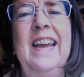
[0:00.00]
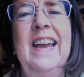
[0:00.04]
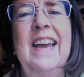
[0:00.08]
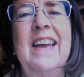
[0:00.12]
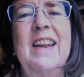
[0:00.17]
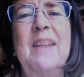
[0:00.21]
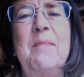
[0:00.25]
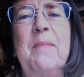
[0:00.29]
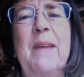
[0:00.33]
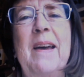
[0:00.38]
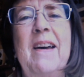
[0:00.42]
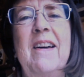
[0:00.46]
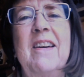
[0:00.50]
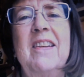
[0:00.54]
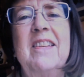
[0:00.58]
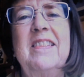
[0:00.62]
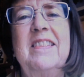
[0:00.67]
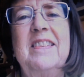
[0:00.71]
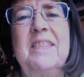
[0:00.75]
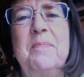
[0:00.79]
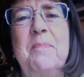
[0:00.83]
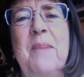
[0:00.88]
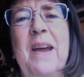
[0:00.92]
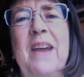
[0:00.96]
out
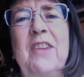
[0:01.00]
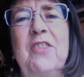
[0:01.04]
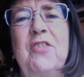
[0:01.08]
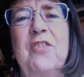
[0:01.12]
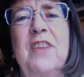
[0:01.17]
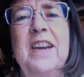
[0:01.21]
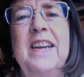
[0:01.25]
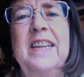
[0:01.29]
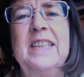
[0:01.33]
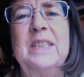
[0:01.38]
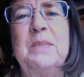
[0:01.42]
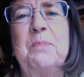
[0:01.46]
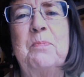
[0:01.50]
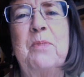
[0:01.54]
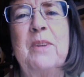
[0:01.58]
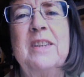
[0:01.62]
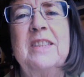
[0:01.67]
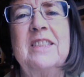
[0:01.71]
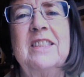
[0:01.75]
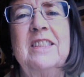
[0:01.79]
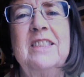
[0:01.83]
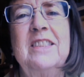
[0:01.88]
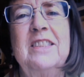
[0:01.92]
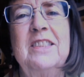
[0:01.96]
about Maitreya's
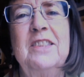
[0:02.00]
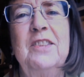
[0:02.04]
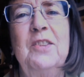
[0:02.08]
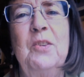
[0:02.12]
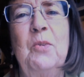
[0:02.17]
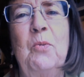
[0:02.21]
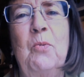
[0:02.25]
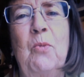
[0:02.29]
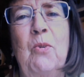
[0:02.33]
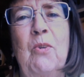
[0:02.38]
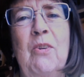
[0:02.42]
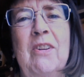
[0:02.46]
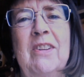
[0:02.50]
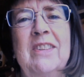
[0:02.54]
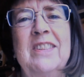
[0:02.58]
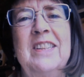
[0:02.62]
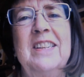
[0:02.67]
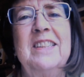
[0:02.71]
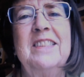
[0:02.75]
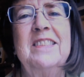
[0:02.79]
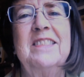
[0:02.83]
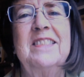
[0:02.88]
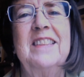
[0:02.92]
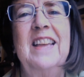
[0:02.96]
presence in the world
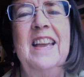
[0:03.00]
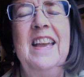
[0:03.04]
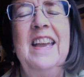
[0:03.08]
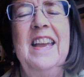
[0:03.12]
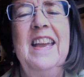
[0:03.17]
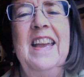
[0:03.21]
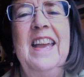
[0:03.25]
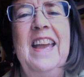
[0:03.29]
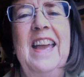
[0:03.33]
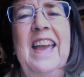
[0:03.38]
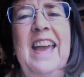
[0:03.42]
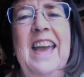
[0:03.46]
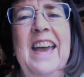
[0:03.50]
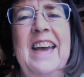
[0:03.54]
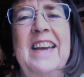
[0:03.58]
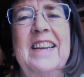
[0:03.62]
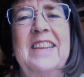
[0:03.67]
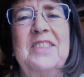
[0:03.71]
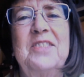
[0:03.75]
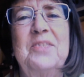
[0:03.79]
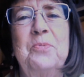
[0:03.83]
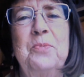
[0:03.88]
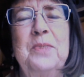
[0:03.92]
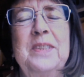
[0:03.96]

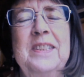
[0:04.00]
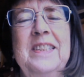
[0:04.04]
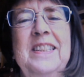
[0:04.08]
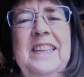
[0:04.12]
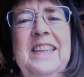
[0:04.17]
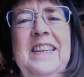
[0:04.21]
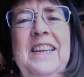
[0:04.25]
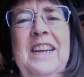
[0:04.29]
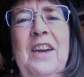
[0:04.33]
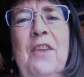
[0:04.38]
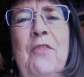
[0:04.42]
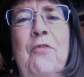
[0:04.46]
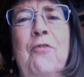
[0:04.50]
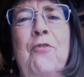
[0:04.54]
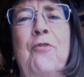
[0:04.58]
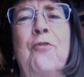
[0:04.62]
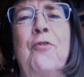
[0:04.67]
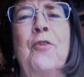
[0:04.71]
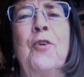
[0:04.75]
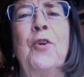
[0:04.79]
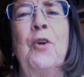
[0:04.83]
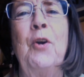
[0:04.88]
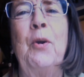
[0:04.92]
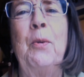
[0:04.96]
has really
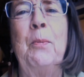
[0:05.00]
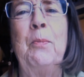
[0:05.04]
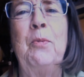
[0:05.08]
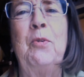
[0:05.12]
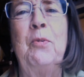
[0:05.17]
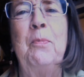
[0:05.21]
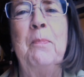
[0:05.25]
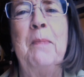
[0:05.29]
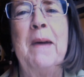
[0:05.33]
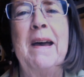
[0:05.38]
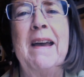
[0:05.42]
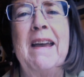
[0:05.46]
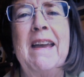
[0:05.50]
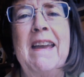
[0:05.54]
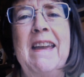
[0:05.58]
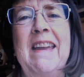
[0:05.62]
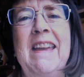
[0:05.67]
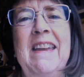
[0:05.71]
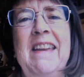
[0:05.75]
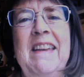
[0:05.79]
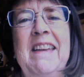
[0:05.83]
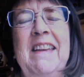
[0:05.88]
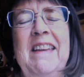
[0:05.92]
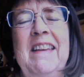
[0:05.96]
affirmed my
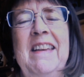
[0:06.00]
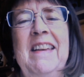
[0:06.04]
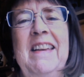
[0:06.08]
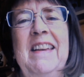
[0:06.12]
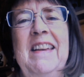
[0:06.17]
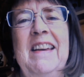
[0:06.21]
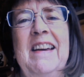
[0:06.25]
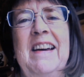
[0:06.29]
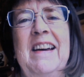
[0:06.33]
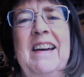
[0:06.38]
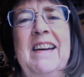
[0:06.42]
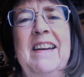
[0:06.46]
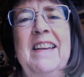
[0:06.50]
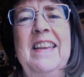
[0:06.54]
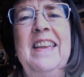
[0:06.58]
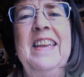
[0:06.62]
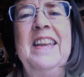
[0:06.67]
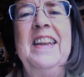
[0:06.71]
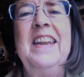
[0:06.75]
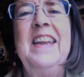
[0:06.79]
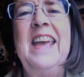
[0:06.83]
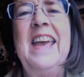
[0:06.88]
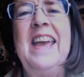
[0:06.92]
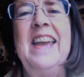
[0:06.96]

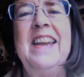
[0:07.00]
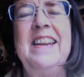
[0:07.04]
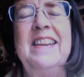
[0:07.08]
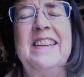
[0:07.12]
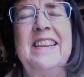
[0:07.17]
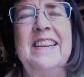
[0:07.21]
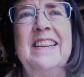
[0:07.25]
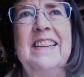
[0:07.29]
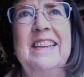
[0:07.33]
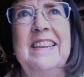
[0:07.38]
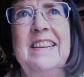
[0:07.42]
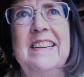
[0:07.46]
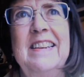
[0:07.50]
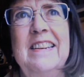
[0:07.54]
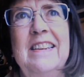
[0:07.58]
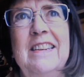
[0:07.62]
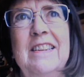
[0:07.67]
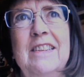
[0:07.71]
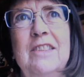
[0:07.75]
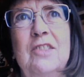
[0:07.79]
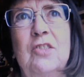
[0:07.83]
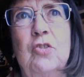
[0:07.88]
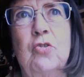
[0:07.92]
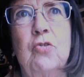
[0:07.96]
innate
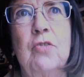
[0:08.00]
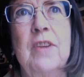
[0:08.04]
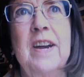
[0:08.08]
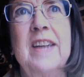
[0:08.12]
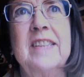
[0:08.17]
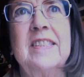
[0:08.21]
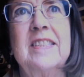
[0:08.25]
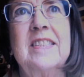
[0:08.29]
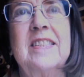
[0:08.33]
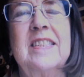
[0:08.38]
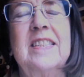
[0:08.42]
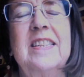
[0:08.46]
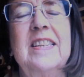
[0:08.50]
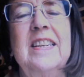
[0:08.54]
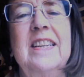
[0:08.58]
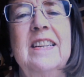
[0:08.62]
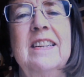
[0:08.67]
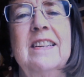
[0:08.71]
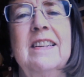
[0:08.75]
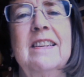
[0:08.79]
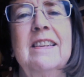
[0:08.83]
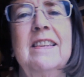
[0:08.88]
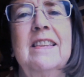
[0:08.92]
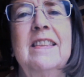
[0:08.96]
trust
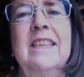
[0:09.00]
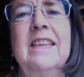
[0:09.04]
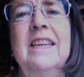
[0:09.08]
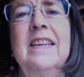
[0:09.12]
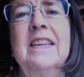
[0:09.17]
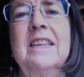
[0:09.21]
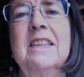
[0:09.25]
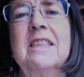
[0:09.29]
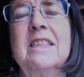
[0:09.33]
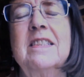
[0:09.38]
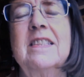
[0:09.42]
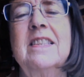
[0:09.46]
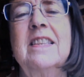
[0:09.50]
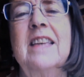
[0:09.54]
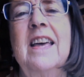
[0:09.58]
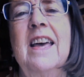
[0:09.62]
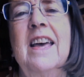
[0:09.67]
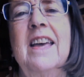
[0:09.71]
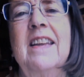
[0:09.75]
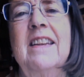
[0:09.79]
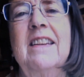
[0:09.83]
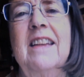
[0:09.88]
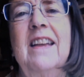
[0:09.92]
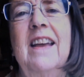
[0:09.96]
in things
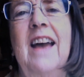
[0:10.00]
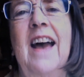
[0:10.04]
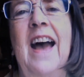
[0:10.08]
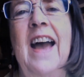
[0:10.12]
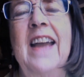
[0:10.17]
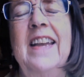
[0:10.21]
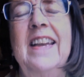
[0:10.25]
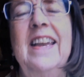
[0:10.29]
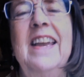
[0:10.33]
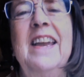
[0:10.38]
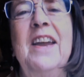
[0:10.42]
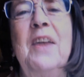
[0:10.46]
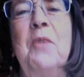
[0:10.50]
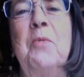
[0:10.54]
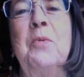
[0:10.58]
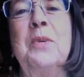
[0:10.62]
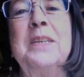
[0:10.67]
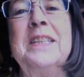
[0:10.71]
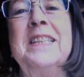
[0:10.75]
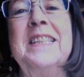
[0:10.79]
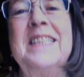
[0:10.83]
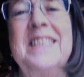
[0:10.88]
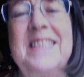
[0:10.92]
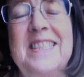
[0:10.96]
that I can't
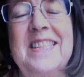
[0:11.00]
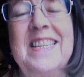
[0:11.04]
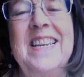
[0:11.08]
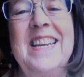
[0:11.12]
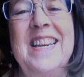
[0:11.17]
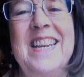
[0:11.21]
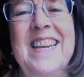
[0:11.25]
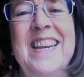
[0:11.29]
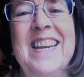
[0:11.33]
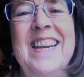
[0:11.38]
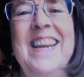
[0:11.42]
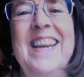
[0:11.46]
really see.